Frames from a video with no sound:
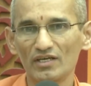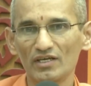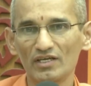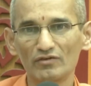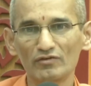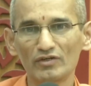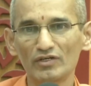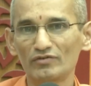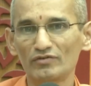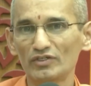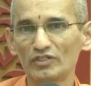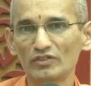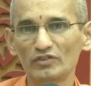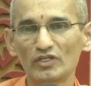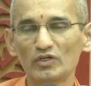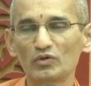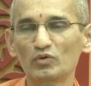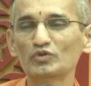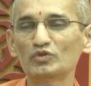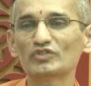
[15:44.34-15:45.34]
Even if it is
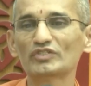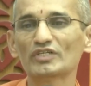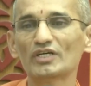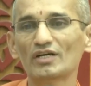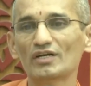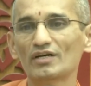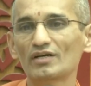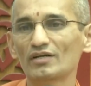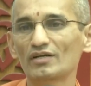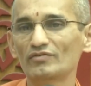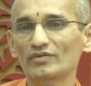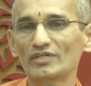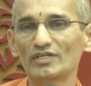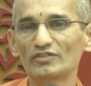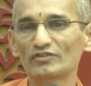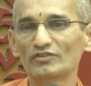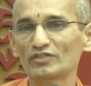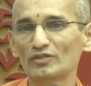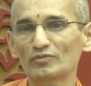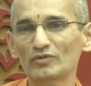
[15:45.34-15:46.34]
their own son, if he
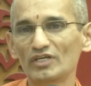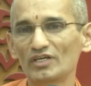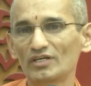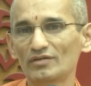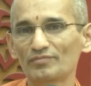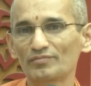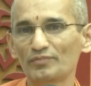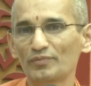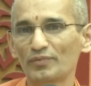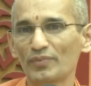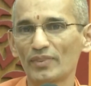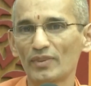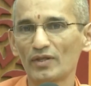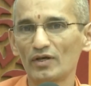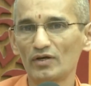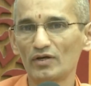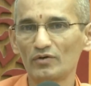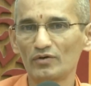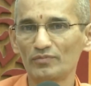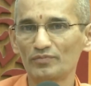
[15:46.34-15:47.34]
does something,
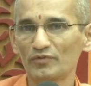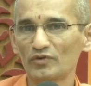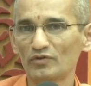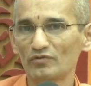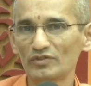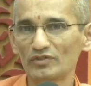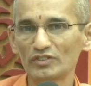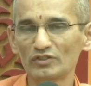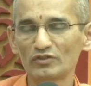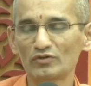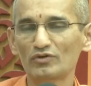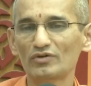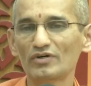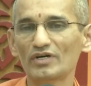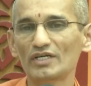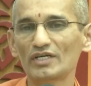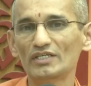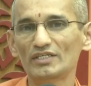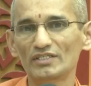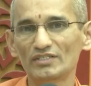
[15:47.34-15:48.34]
which is not
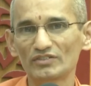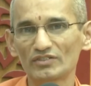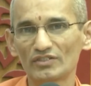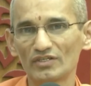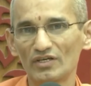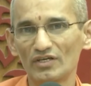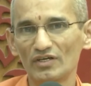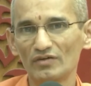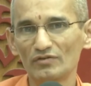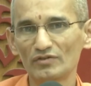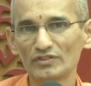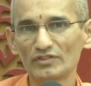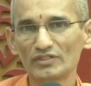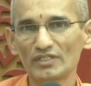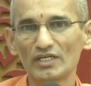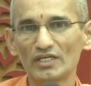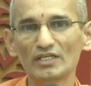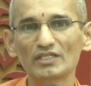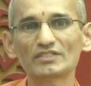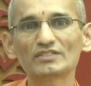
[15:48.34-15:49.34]
righteous, which is
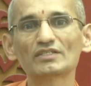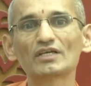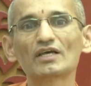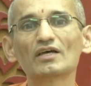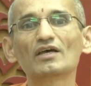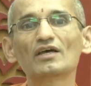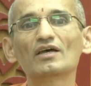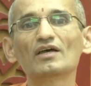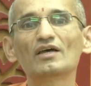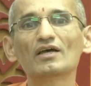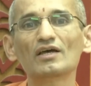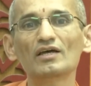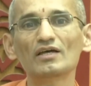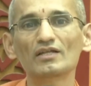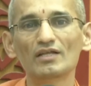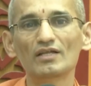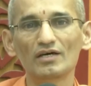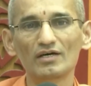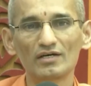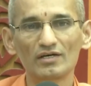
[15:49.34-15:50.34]
against
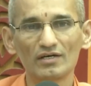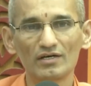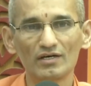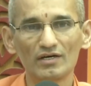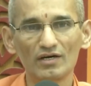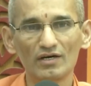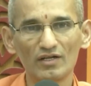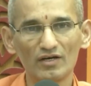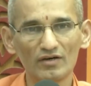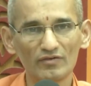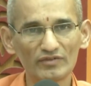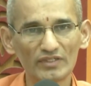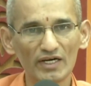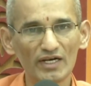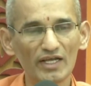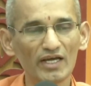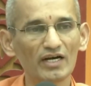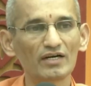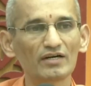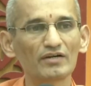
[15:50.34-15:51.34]
the law of the
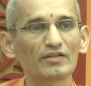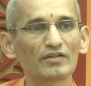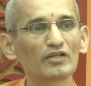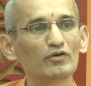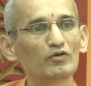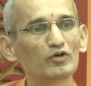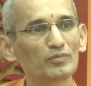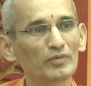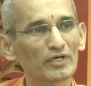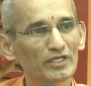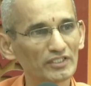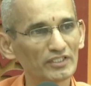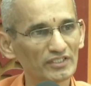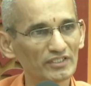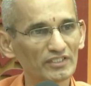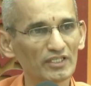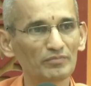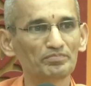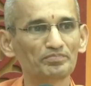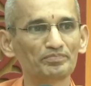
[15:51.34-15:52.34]
land, they would
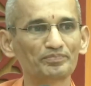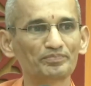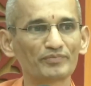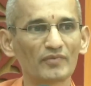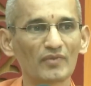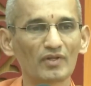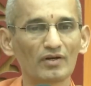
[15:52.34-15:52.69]
punish them.